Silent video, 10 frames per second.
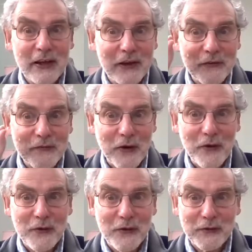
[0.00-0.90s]
His
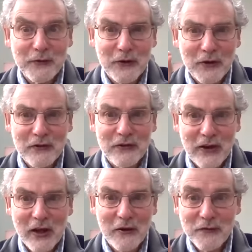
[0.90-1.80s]
focus was on
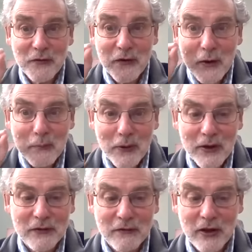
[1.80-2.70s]

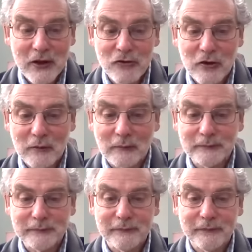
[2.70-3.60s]
self-preservation.